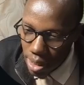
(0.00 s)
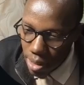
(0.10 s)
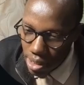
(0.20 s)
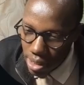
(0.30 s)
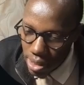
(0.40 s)

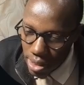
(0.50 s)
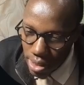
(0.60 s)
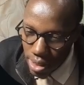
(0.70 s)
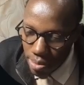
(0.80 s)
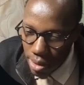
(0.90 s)
CMRC is the
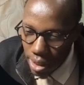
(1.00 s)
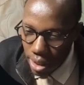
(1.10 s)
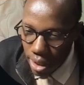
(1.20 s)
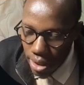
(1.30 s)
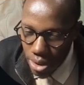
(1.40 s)

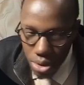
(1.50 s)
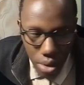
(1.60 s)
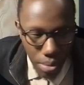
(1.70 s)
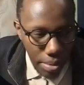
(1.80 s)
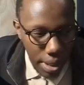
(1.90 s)
CMake resource
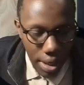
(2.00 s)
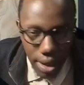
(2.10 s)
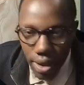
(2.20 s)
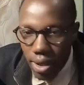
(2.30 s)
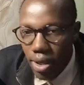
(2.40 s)

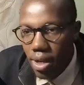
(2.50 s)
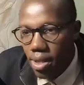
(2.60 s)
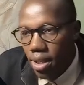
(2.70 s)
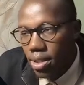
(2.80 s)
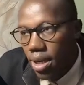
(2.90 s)
compiler
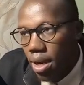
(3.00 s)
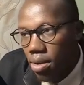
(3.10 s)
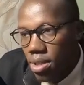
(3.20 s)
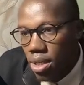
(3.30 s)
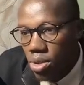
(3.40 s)
that
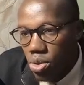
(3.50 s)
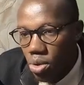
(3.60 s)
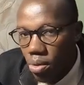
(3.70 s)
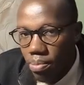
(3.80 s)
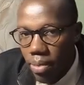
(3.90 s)
allows us to
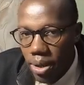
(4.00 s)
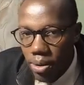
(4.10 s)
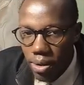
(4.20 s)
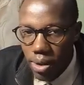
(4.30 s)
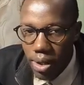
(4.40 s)
compile
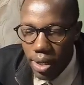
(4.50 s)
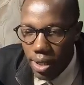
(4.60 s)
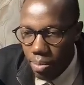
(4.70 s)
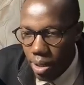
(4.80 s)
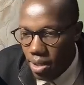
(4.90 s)
all the
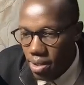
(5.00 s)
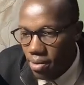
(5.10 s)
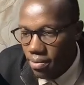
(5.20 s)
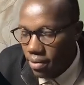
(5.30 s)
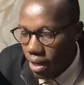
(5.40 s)

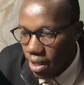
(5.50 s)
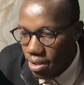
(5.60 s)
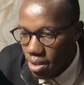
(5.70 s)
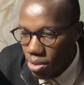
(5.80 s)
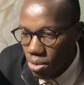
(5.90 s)
dependency
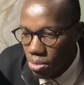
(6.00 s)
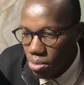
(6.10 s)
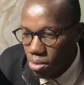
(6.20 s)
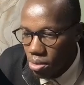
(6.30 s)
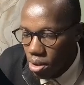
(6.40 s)
files
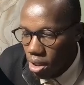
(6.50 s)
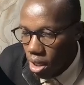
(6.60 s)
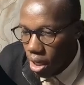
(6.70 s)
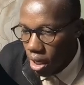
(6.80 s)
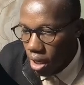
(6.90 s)
into
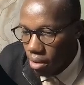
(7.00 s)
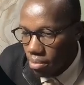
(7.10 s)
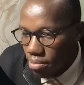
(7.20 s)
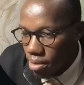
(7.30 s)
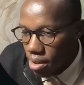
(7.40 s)

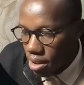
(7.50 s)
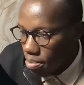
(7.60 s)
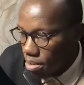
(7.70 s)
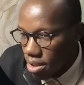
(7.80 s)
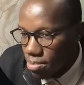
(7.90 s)
C++
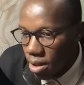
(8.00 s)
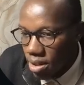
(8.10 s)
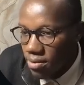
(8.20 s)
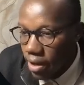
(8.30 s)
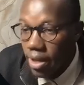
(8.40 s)

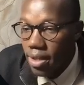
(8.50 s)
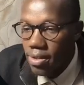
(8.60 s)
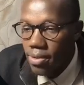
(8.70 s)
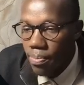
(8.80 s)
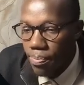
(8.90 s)
files.